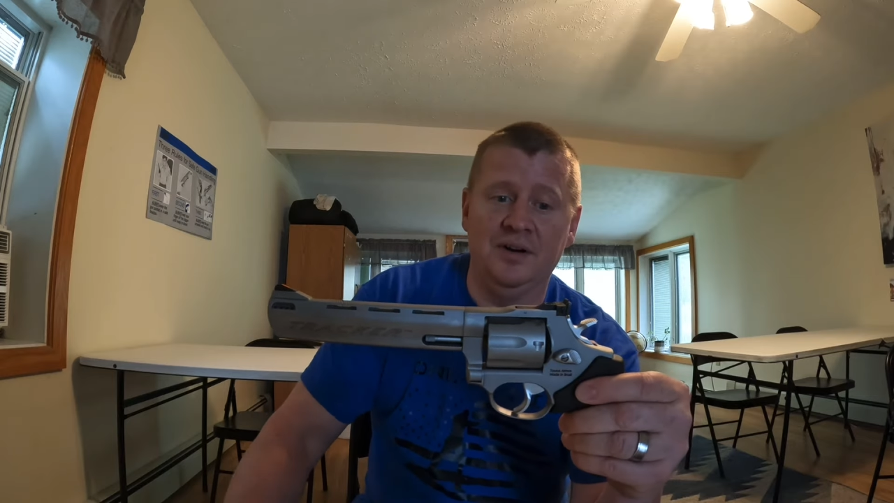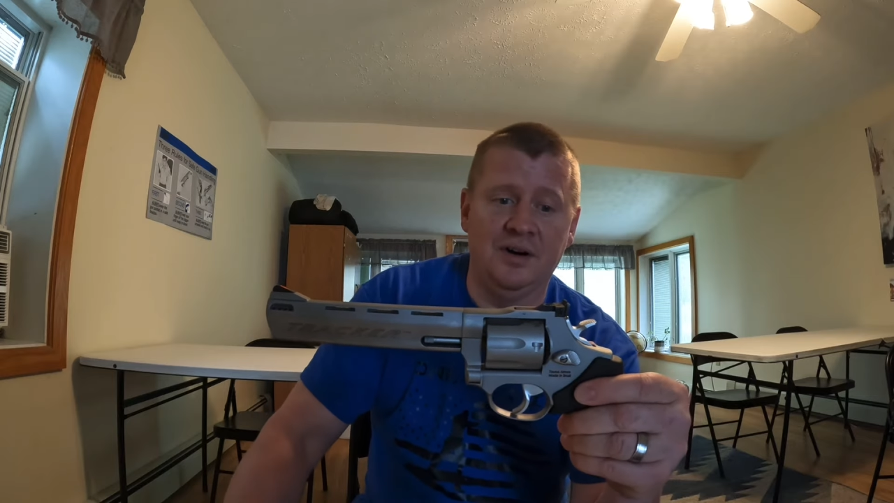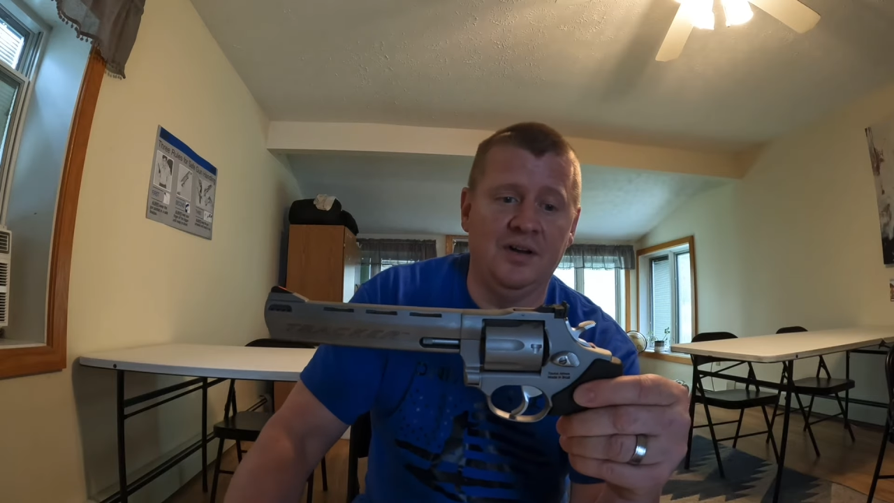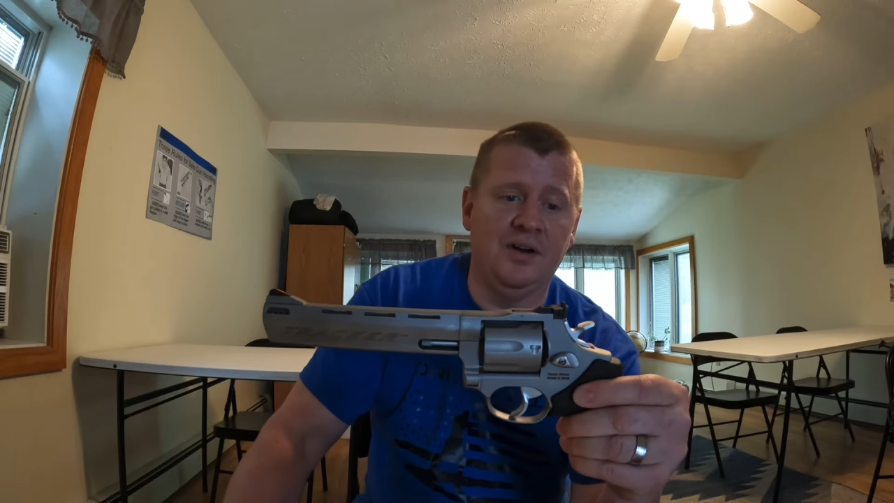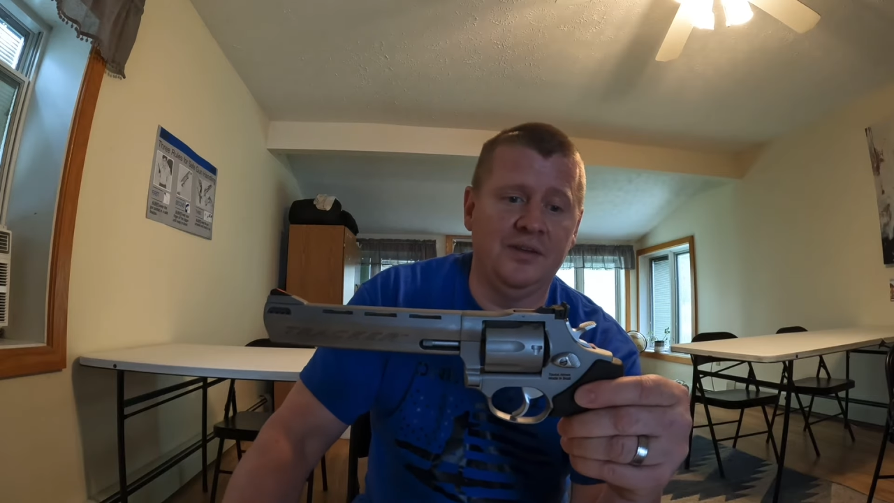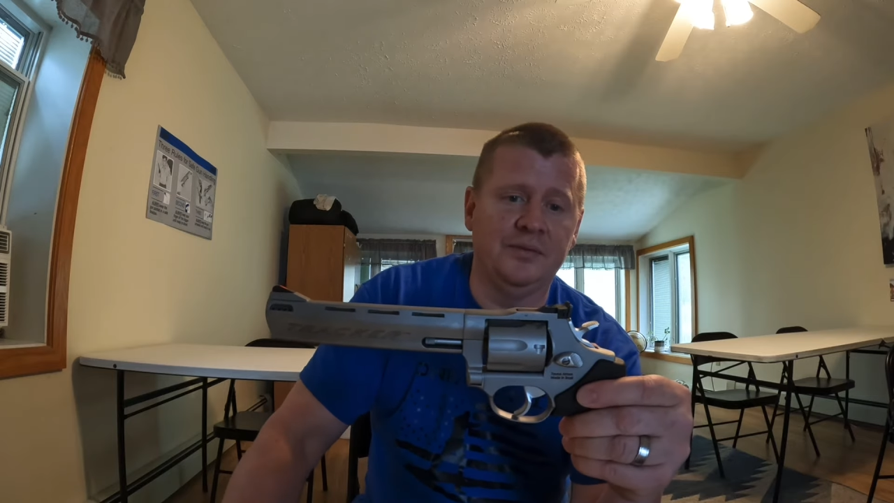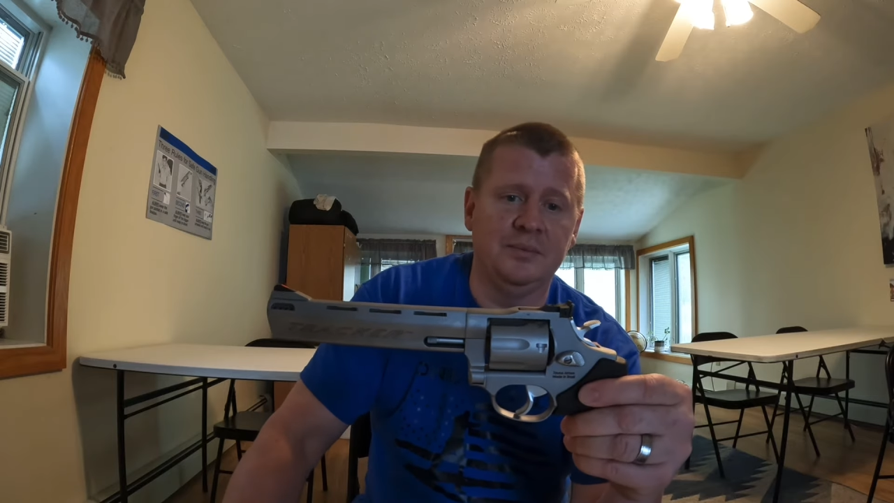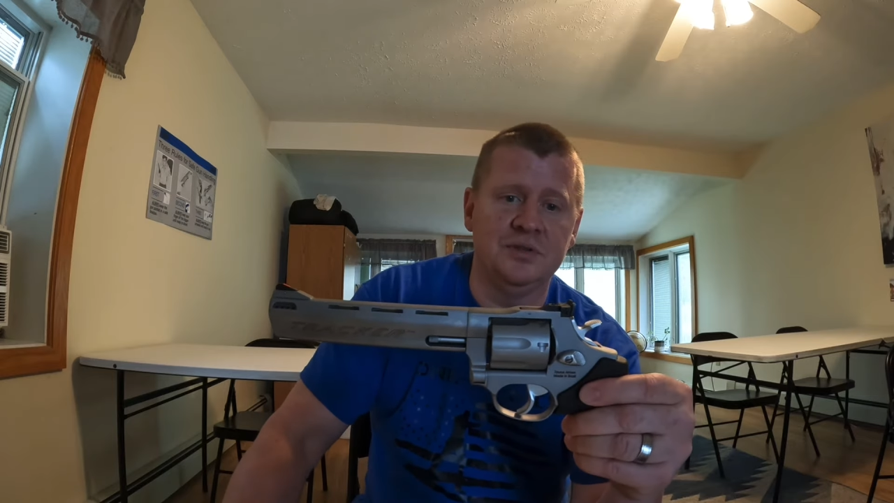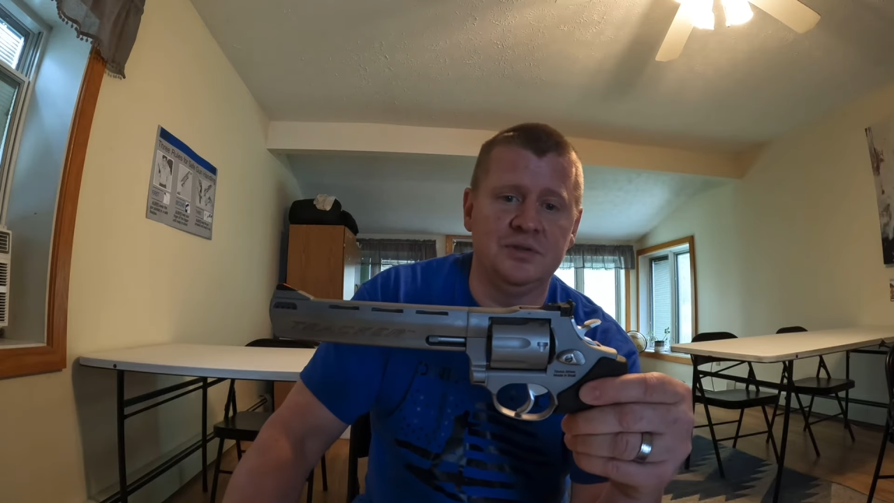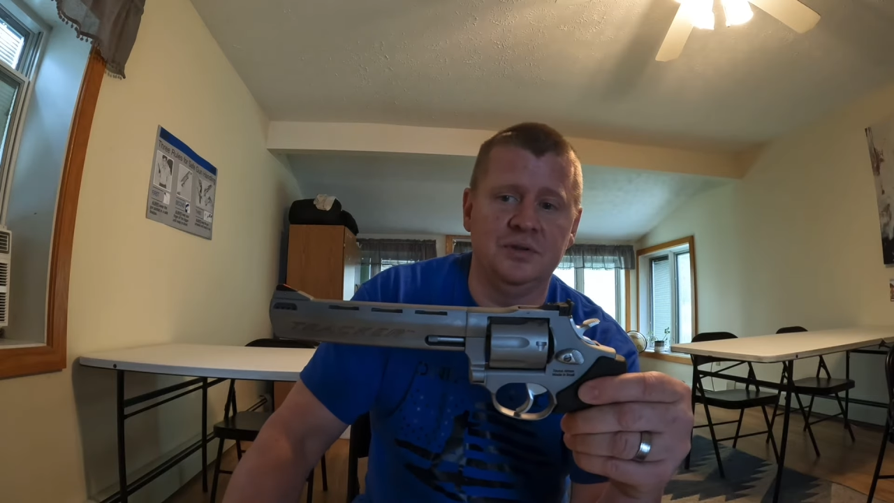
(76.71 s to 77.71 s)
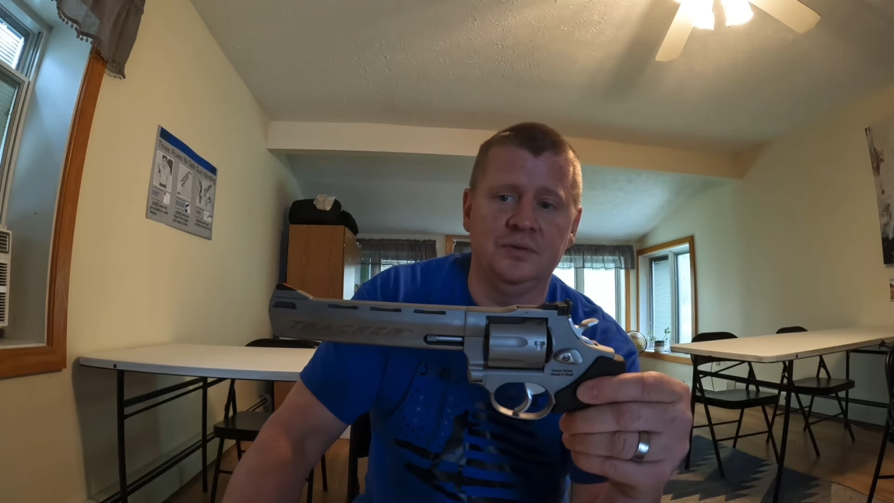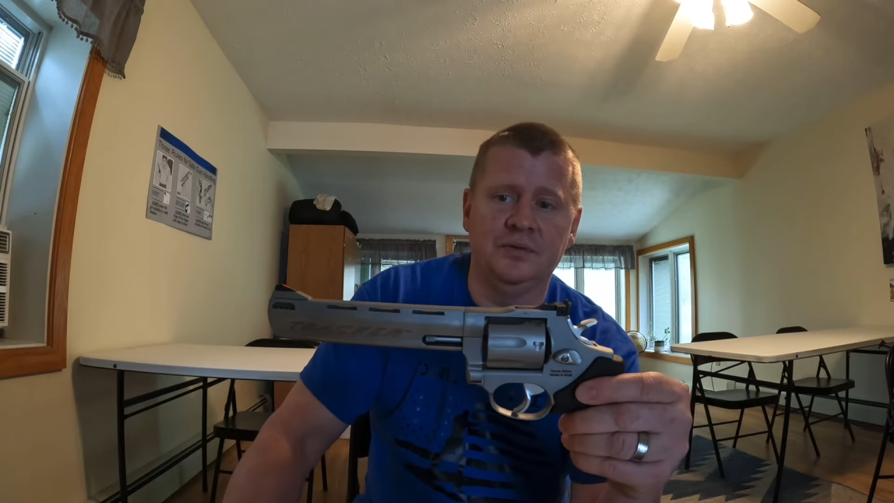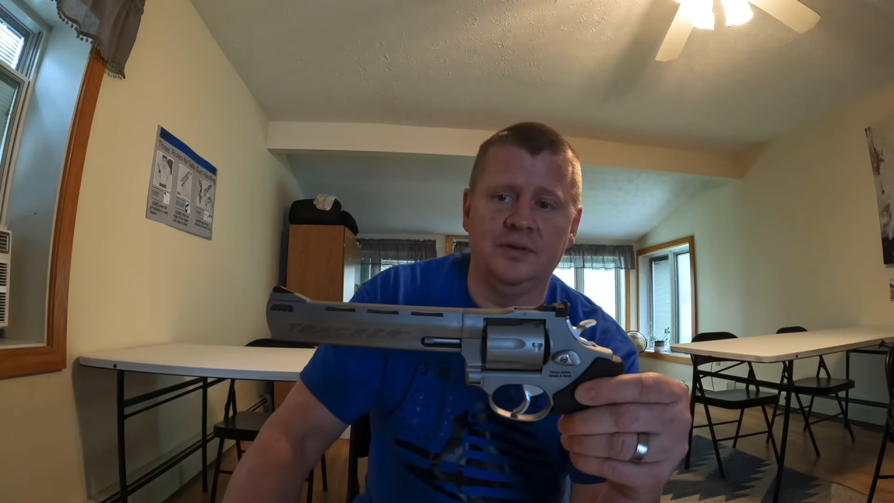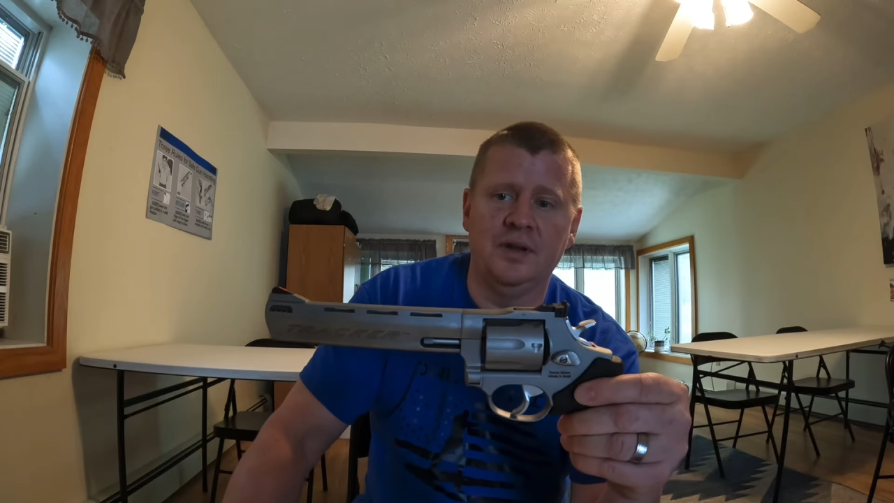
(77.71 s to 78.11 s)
darn awesome to shoot.